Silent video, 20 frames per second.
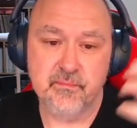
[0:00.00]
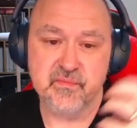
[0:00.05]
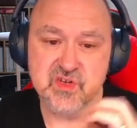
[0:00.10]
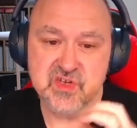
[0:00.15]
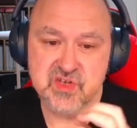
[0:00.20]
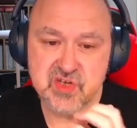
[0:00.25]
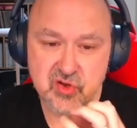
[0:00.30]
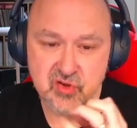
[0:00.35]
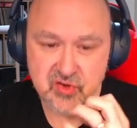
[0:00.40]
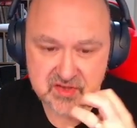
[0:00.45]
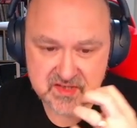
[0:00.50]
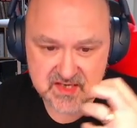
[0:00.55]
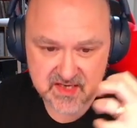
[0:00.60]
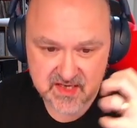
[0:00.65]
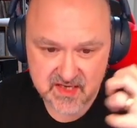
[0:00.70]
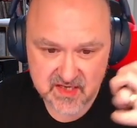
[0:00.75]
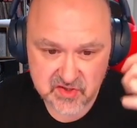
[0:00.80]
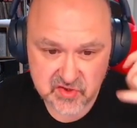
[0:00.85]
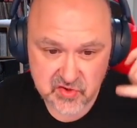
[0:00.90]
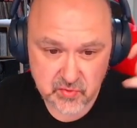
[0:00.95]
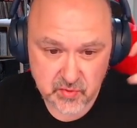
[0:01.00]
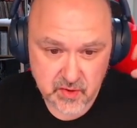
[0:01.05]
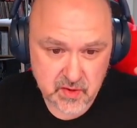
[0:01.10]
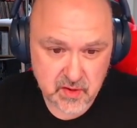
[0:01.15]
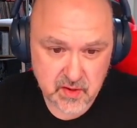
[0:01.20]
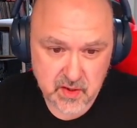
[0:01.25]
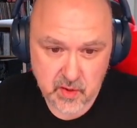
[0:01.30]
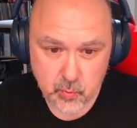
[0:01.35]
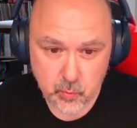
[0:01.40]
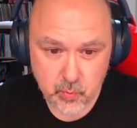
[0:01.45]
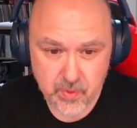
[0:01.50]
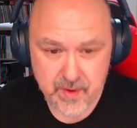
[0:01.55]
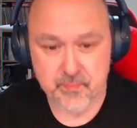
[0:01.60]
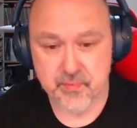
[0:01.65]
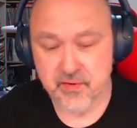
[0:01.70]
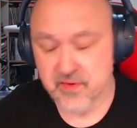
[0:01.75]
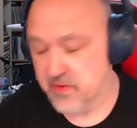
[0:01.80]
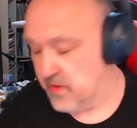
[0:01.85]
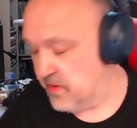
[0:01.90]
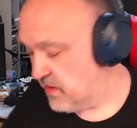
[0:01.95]
turns it into a
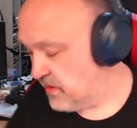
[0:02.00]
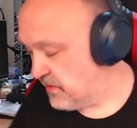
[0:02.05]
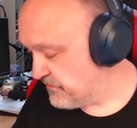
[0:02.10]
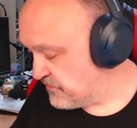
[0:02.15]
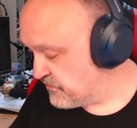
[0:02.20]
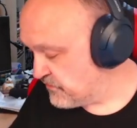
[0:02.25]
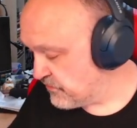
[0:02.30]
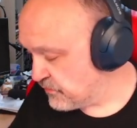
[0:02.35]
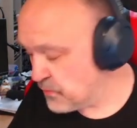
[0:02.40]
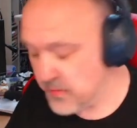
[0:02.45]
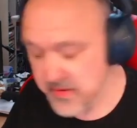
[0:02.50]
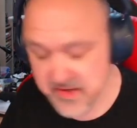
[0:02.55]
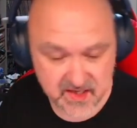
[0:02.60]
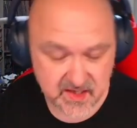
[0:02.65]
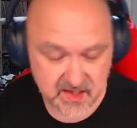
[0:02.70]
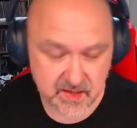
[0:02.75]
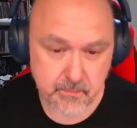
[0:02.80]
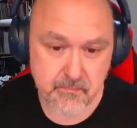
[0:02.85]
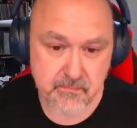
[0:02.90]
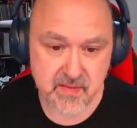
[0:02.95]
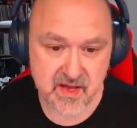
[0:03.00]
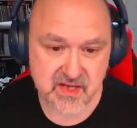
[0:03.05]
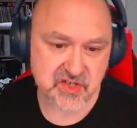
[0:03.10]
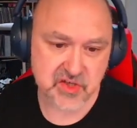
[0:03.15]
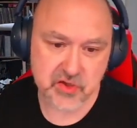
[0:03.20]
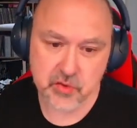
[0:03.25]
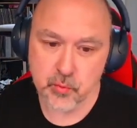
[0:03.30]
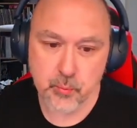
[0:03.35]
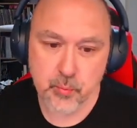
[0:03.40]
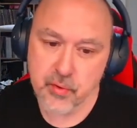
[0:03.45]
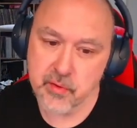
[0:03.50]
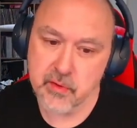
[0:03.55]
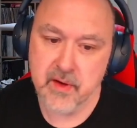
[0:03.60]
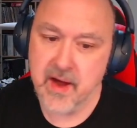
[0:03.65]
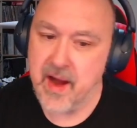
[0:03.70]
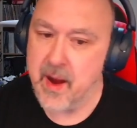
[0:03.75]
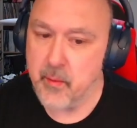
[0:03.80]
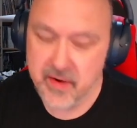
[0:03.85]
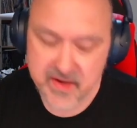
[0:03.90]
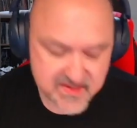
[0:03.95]
weapon of druidic magical
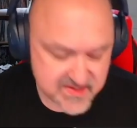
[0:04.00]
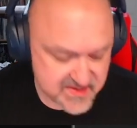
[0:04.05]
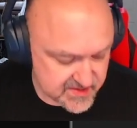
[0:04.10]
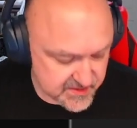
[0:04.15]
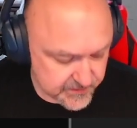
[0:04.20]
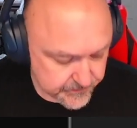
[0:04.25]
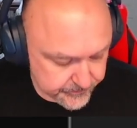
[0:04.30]
prowess.